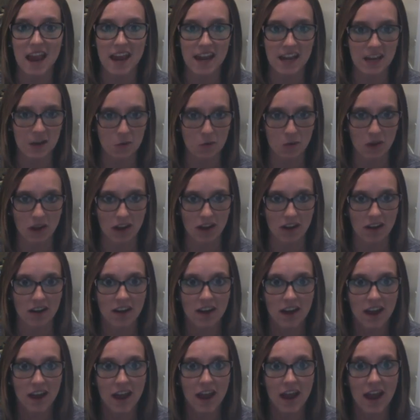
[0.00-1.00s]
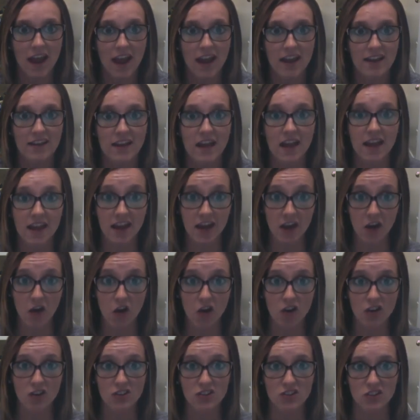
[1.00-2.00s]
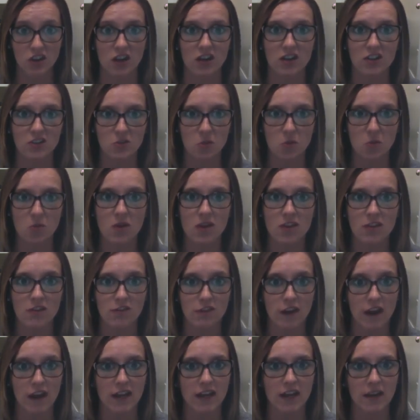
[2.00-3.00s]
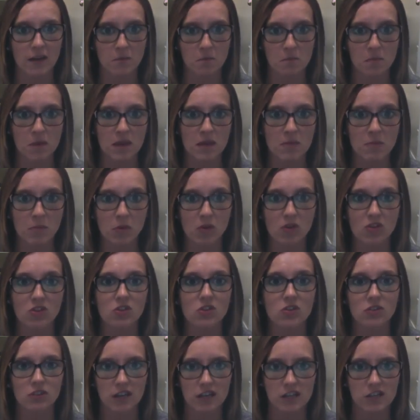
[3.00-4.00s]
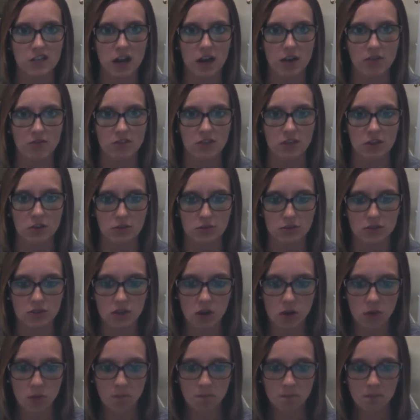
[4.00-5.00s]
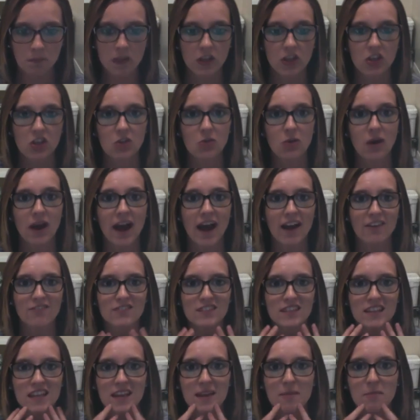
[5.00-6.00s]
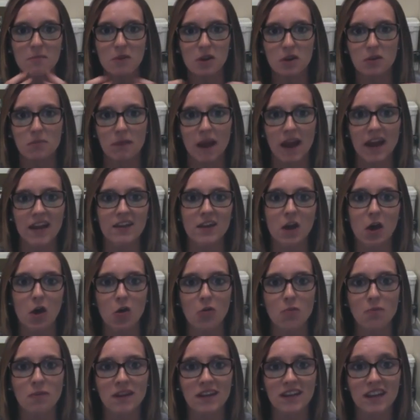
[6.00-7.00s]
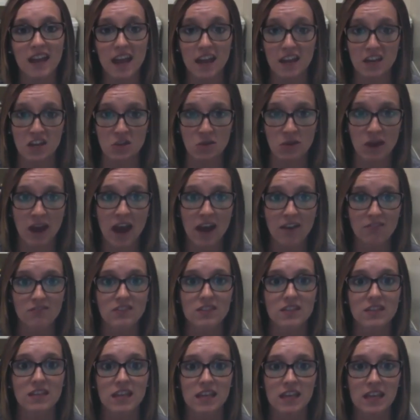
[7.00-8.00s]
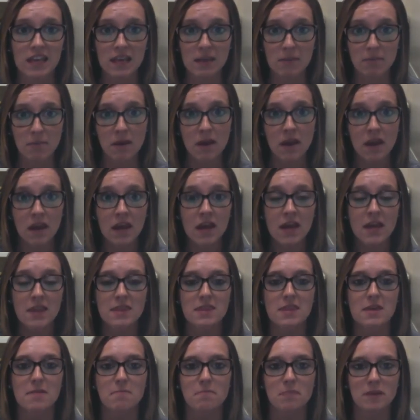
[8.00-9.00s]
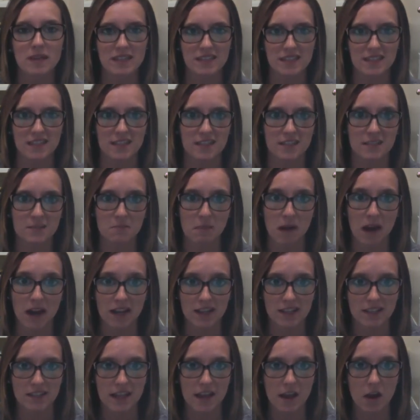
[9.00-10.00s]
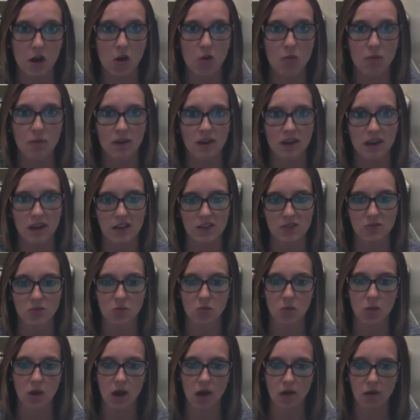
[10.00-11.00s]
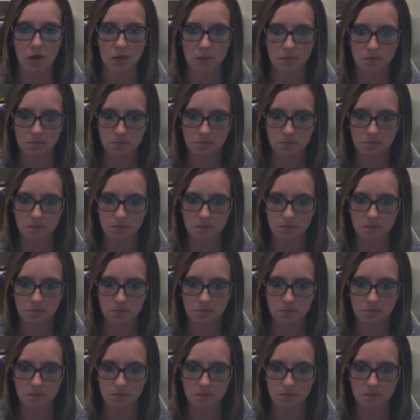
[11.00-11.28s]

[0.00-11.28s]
anywhere, and it all starts with finding people to reach out to. So you have to keep your mind open, and you have to keep the business mindset open as well.